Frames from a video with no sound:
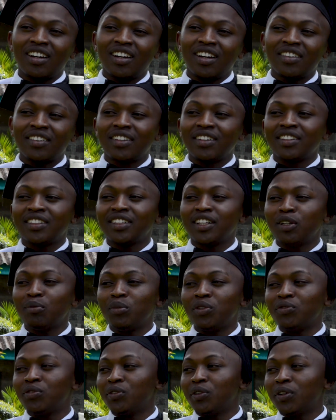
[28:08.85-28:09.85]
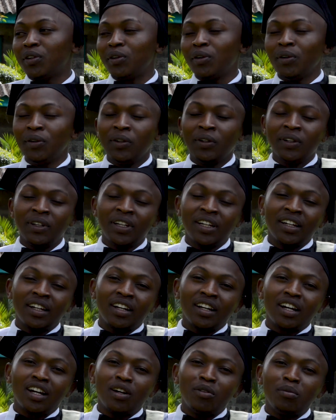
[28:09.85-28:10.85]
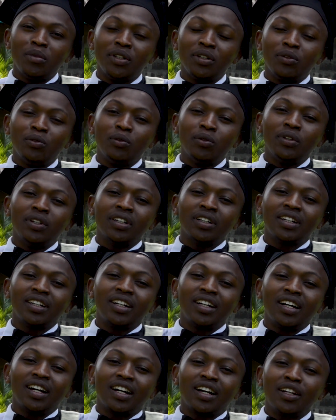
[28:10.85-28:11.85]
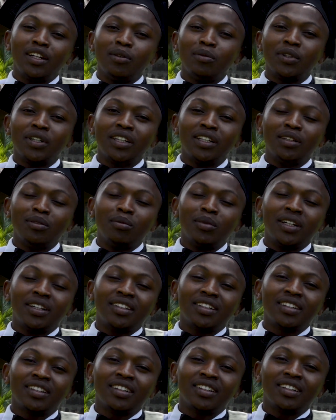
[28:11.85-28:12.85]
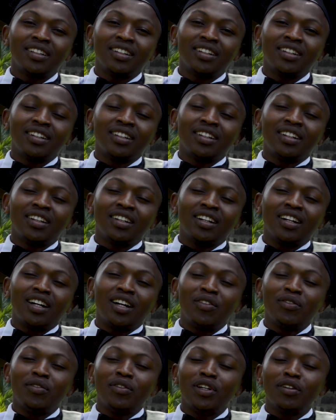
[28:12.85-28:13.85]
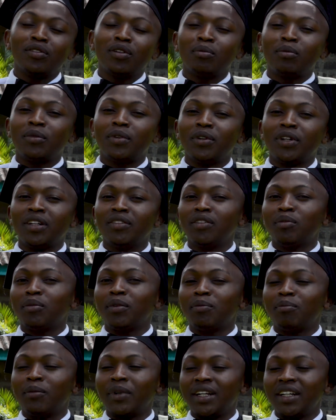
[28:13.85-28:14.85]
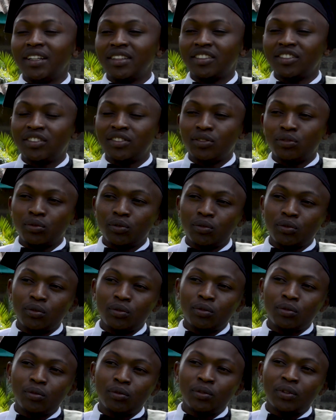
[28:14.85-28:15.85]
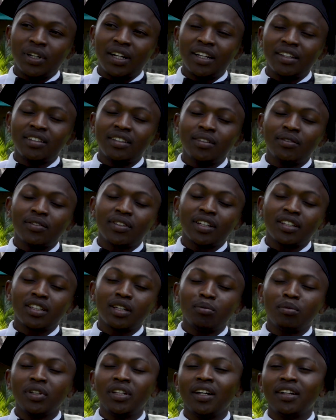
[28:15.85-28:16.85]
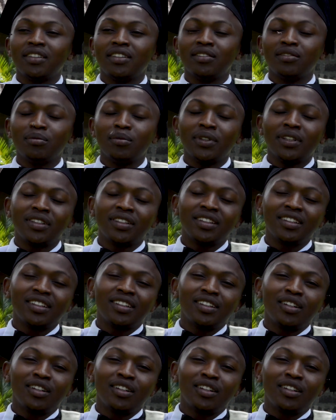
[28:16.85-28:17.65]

as I shared before, I've been good academically, but I've never managed to achieve such a big achievement